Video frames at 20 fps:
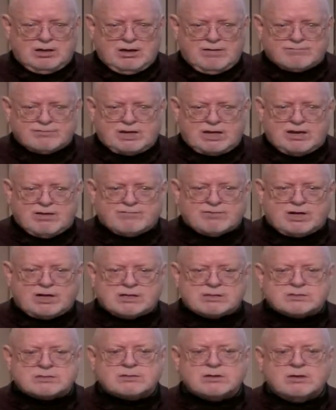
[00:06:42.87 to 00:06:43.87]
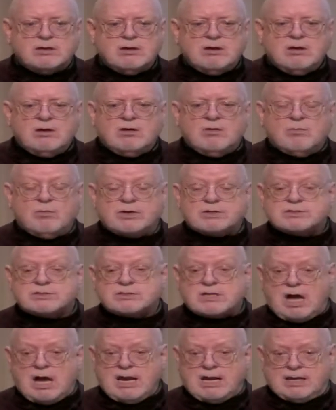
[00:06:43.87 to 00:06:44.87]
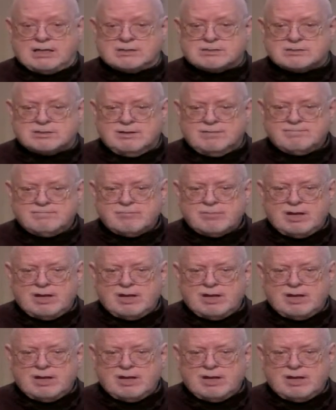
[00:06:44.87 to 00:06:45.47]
of the evidence with science.